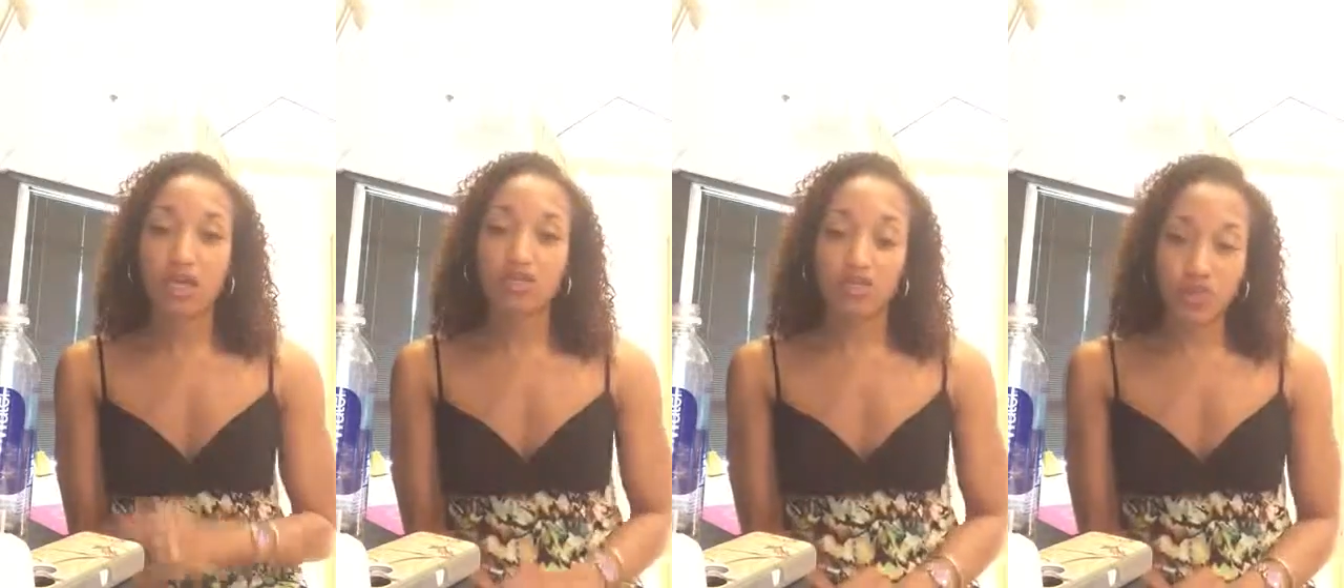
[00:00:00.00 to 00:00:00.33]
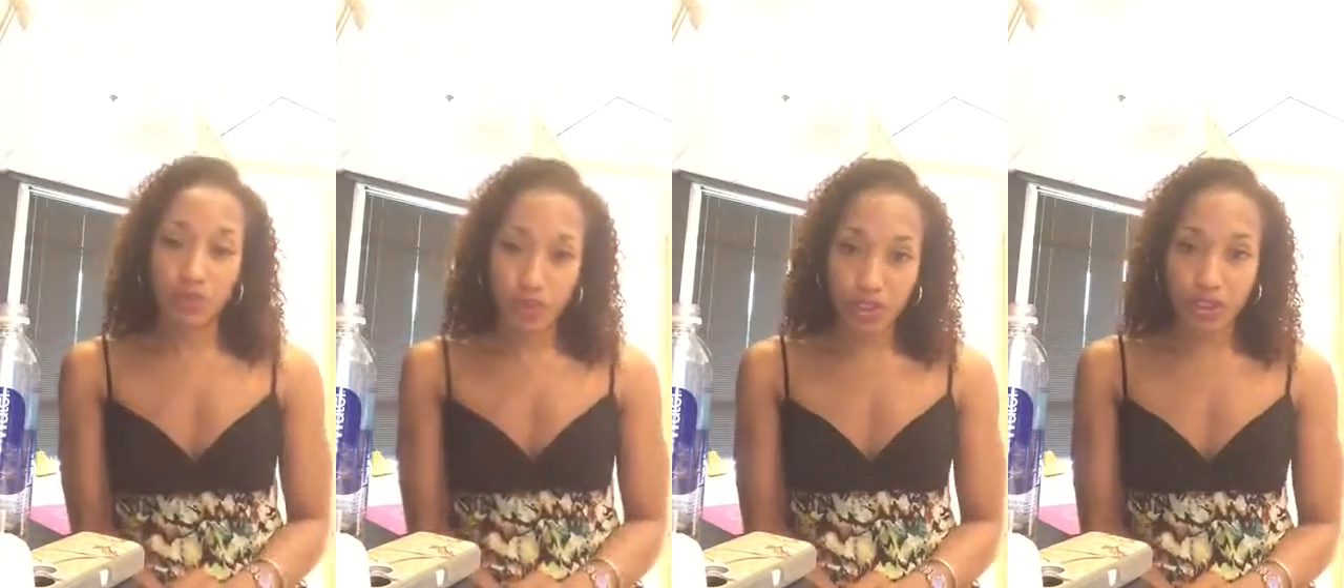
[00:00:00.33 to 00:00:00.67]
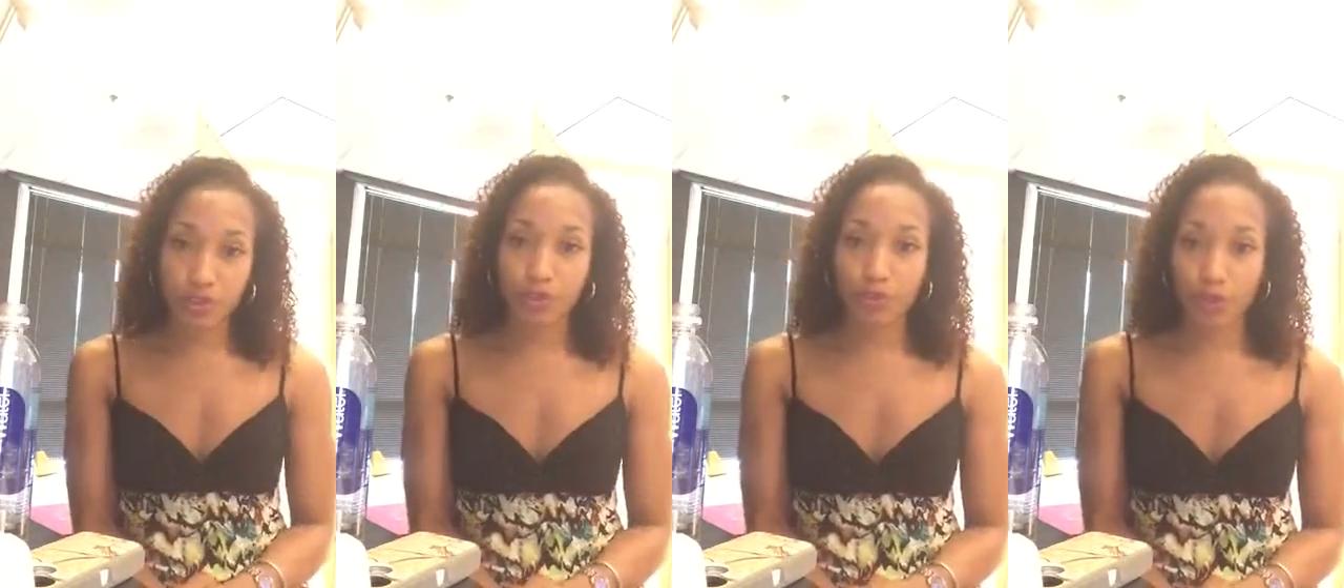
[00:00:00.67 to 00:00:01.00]
So you will
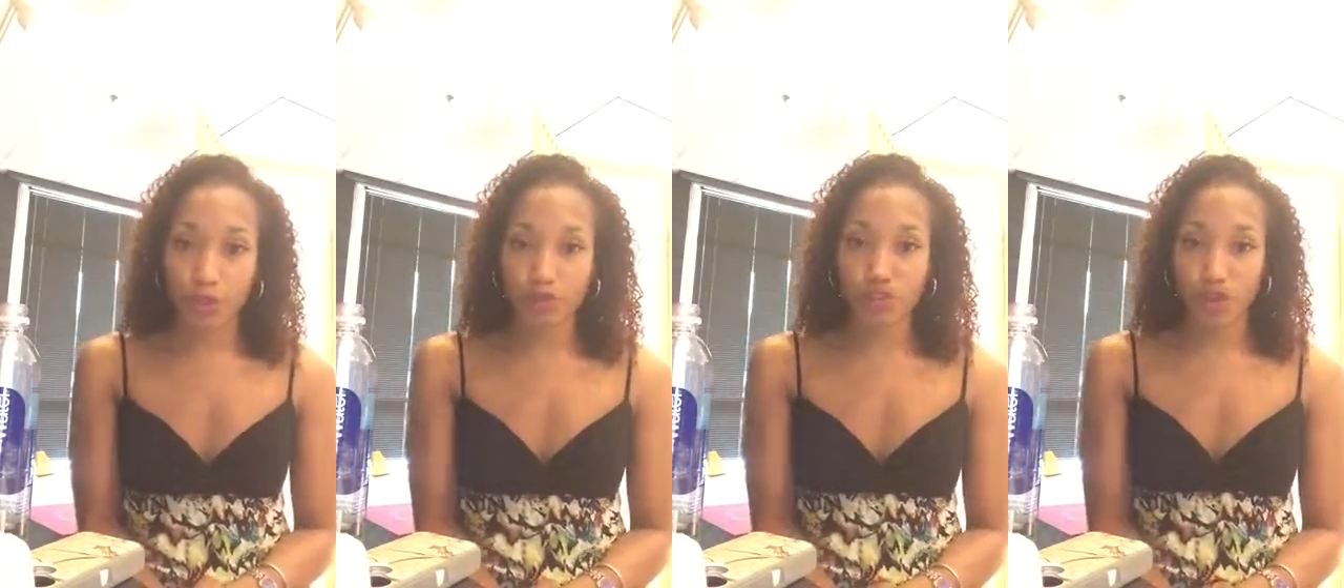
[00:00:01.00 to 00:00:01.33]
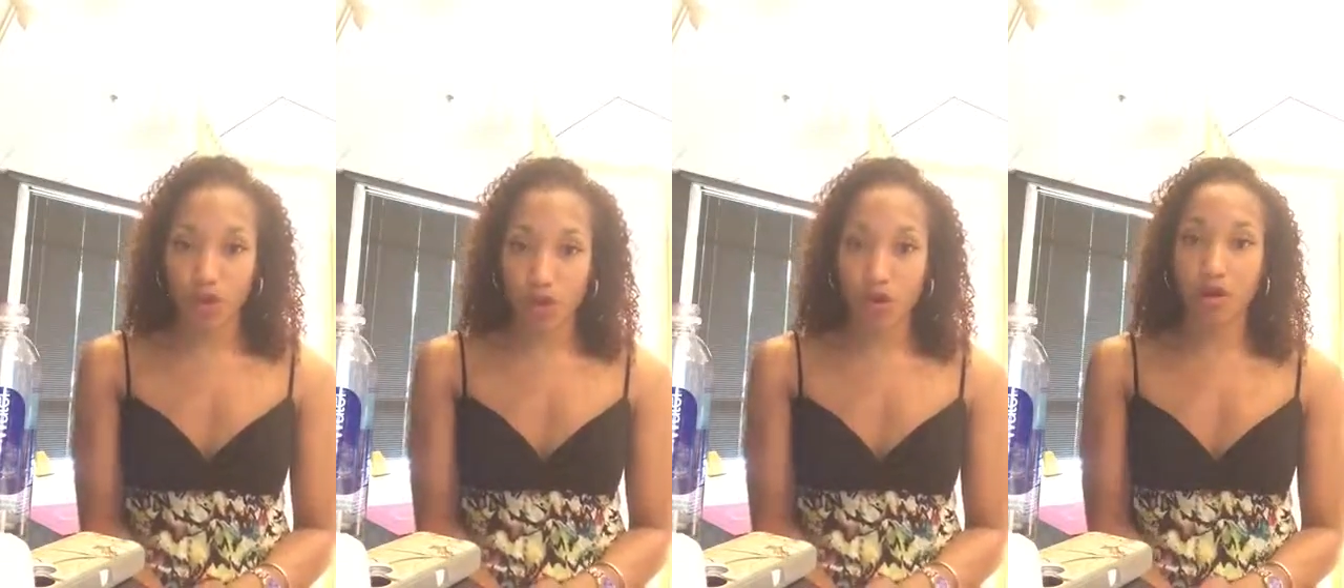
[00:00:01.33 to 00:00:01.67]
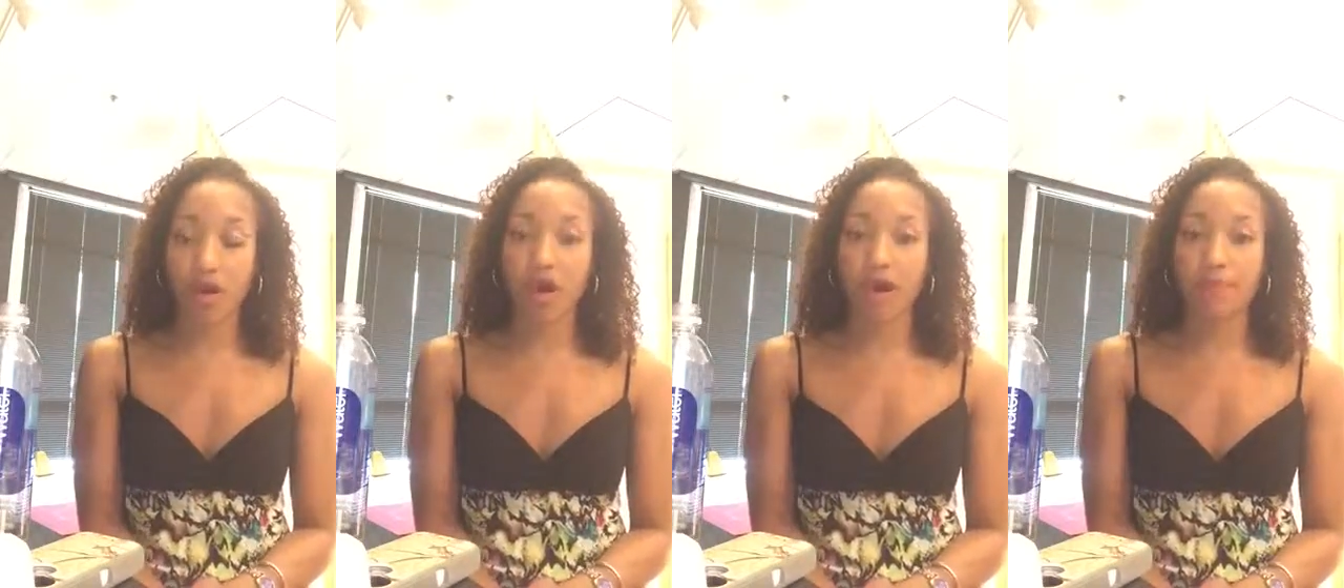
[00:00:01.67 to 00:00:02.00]
get a group coaching
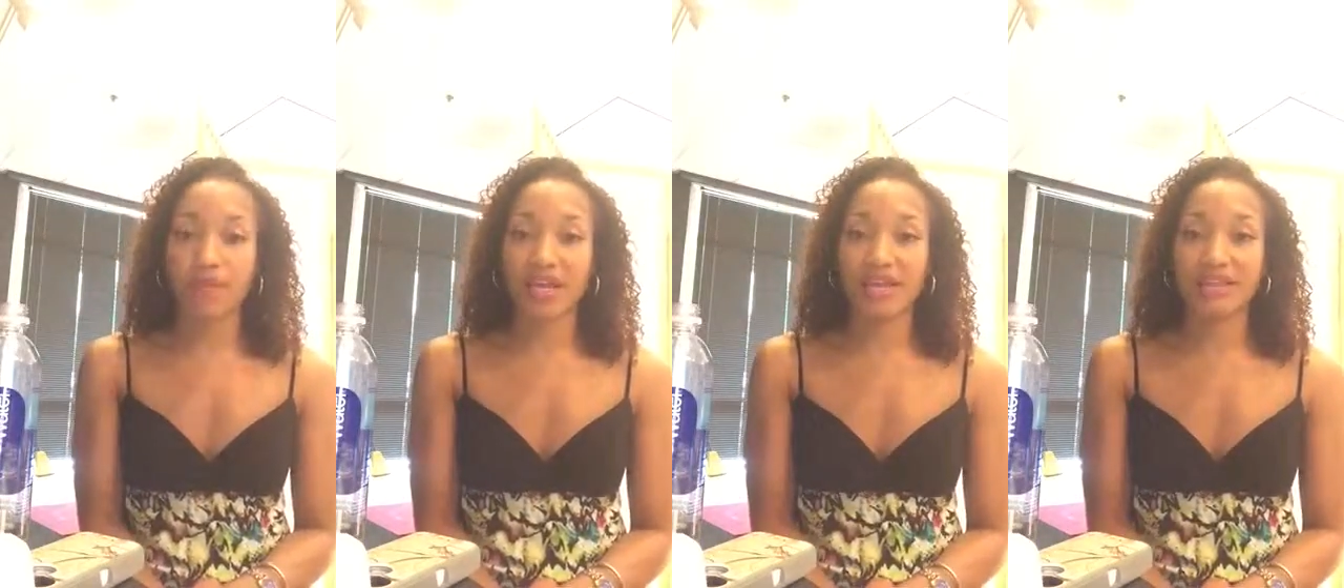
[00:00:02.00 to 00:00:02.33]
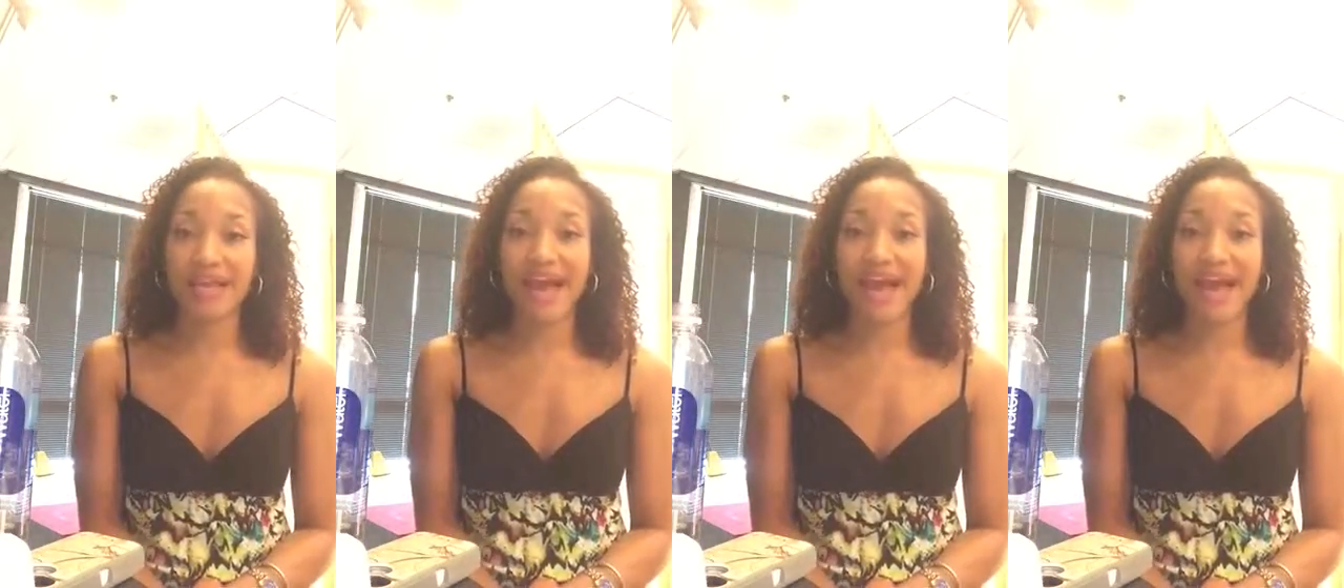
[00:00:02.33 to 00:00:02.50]
call. And